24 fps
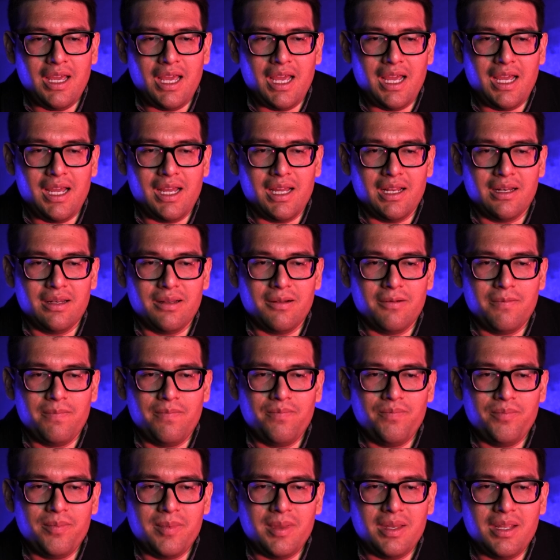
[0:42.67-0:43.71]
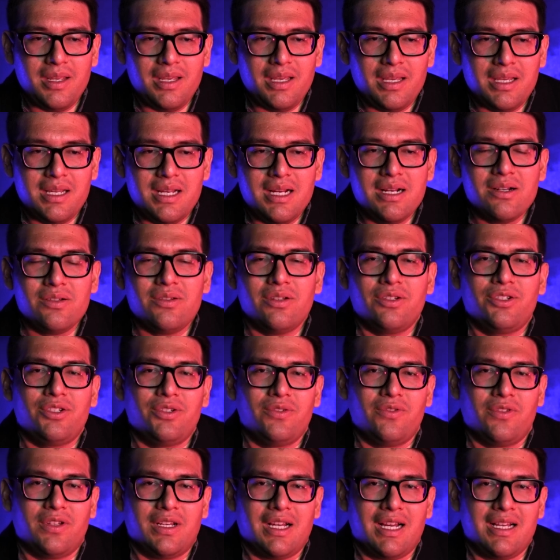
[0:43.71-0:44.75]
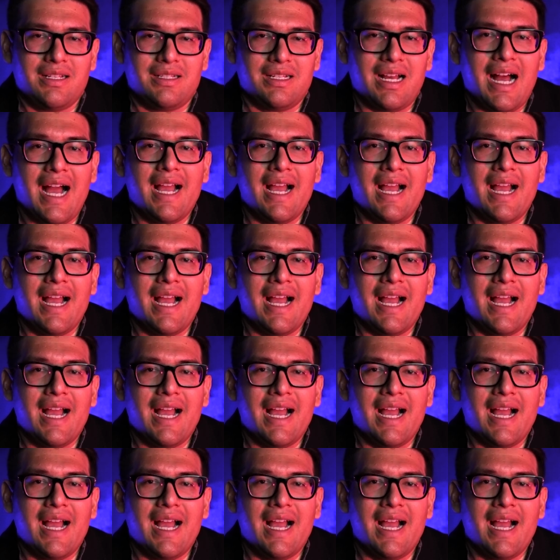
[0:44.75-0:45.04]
And here's the truth, guys.